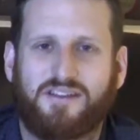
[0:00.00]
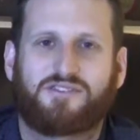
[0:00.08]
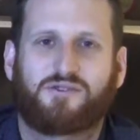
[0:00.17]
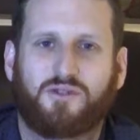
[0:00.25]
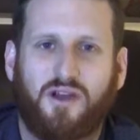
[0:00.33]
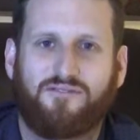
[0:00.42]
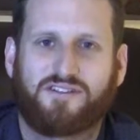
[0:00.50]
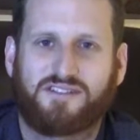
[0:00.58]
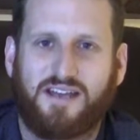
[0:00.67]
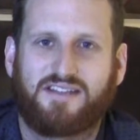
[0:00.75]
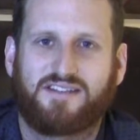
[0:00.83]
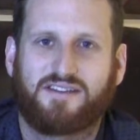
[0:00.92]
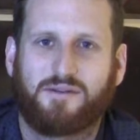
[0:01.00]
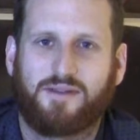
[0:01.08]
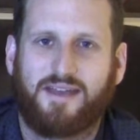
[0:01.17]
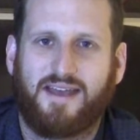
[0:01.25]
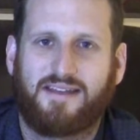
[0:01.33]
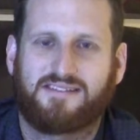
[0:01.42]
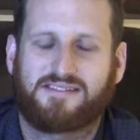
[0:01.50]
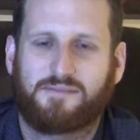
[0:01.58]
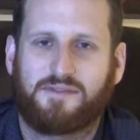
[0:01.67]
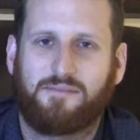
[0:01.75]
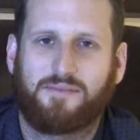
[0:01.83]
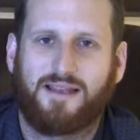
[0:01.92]
initial conversation that we had in
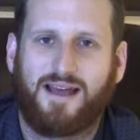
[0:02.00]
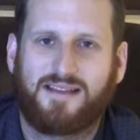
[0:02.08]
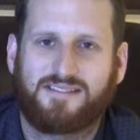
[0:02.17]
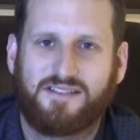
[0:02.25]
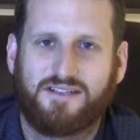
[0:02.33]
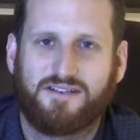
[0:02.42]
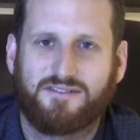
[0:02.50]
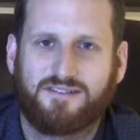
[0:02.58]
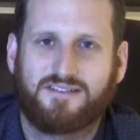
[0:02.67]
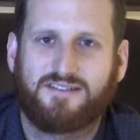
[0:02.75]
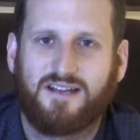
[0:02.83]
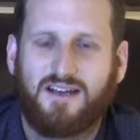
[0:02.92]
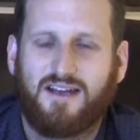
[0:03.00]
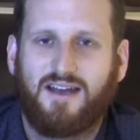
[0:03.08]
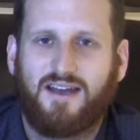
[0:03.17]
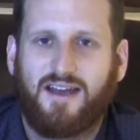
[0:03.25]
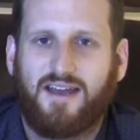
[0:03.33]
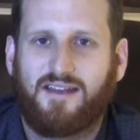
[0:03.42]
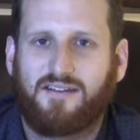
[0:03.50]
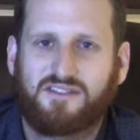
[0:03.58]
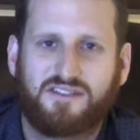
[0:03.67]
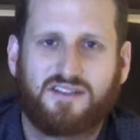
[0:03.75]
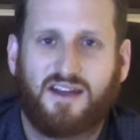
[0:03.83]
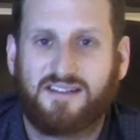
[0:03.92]
September last year, and I've
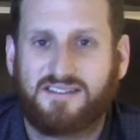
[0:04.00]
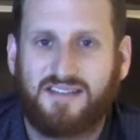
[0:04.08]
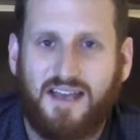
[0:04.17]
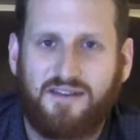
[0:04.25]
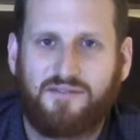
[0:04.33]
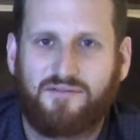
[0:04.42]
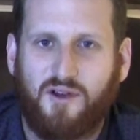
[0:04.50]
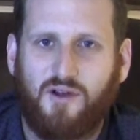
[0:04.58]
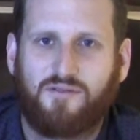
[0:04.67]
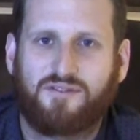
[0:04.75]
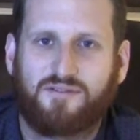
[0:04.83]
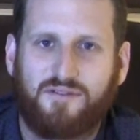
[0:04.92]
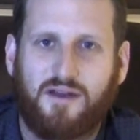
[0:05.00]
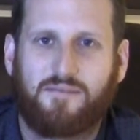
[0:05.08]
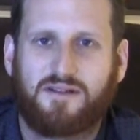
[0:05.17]
just kind of stayed involved and found